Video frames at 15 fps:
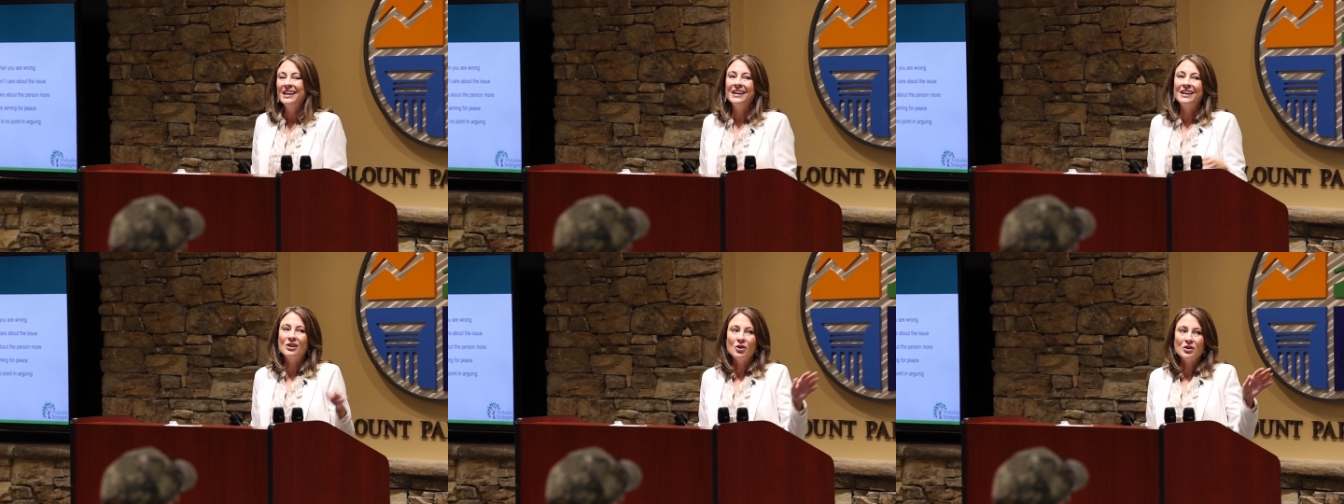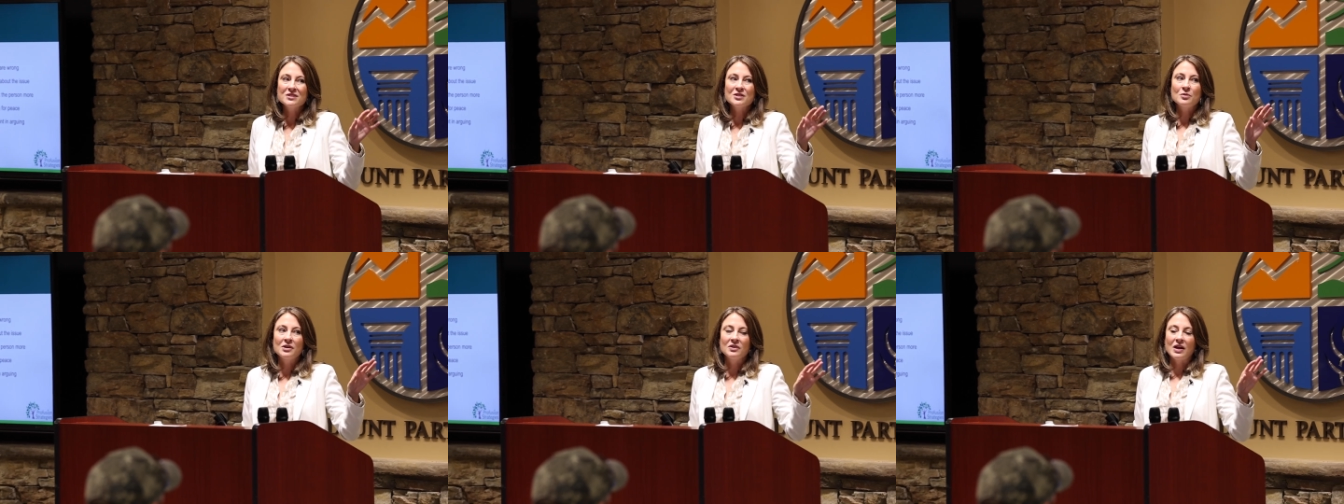It
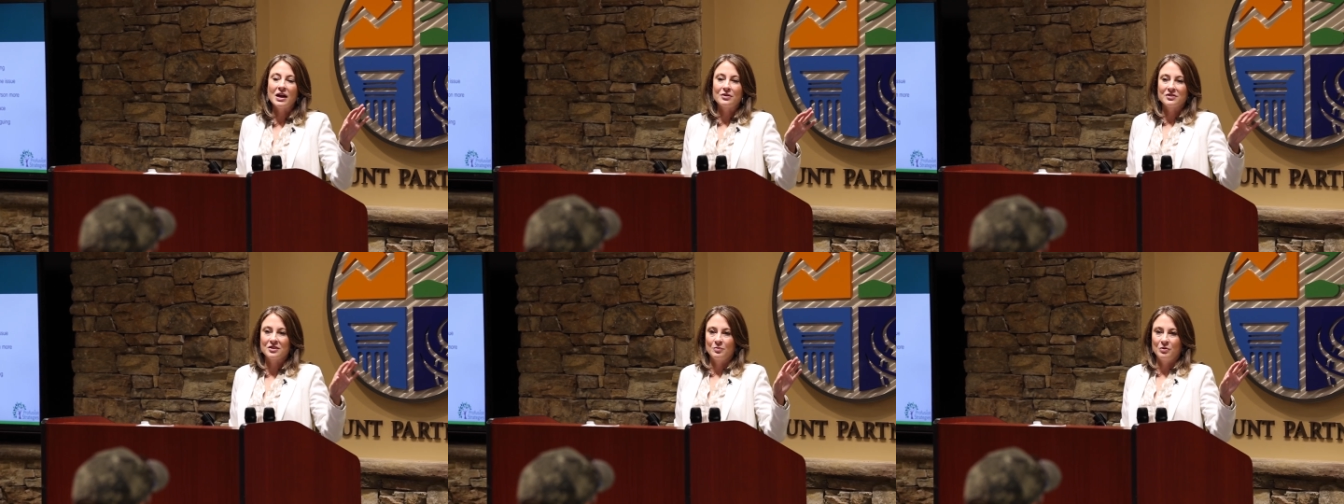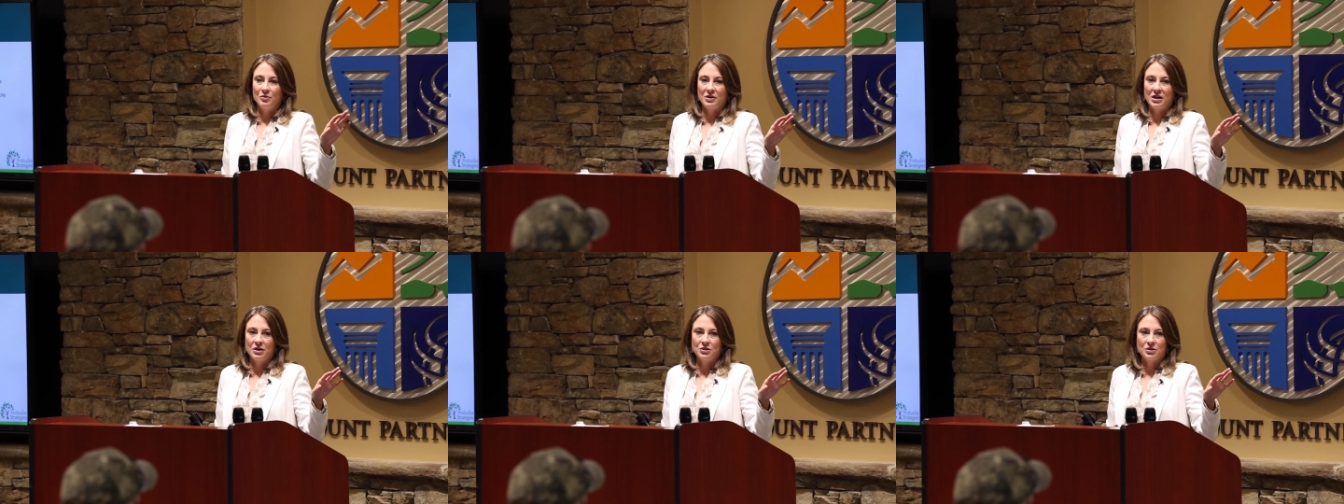also allows
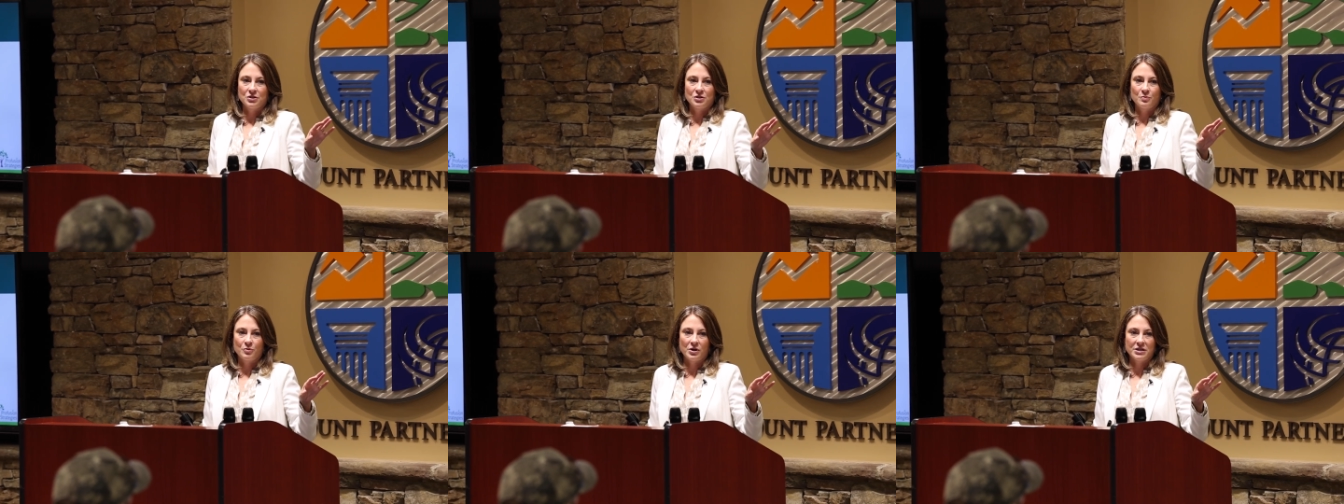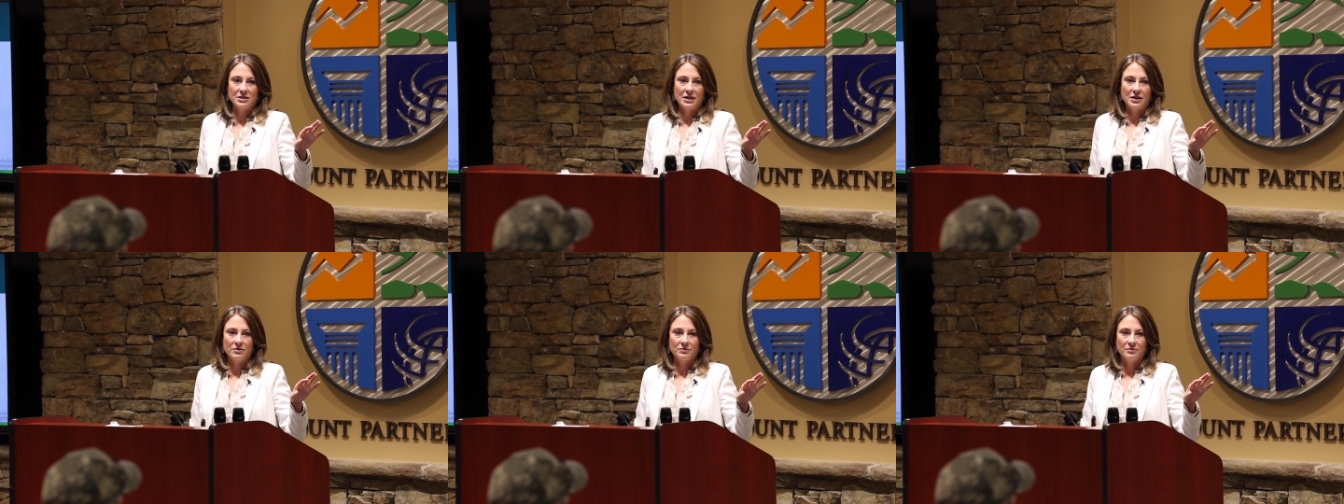communication to break
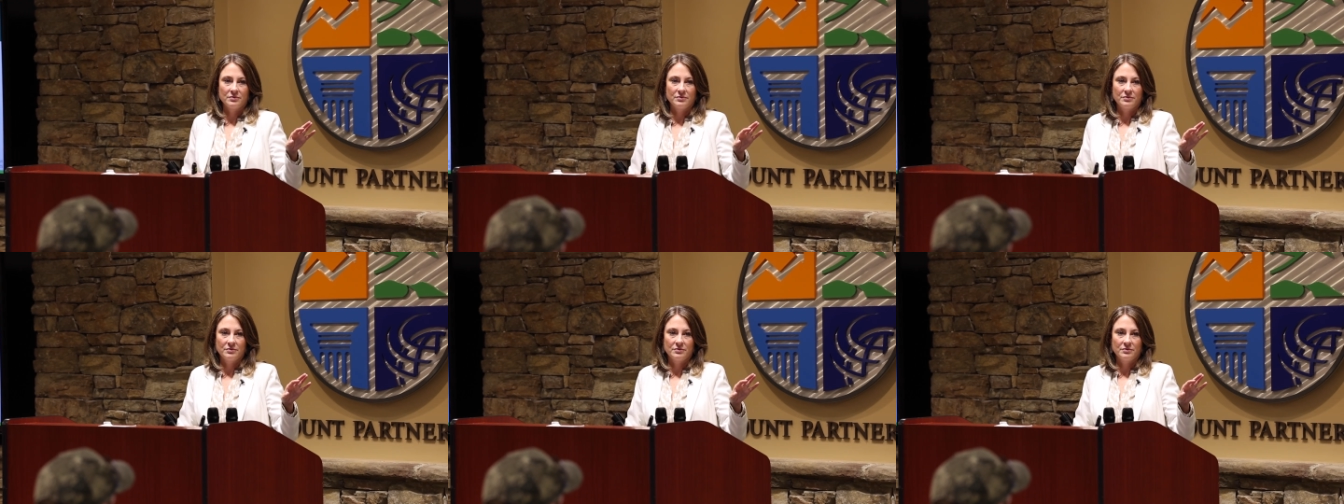down,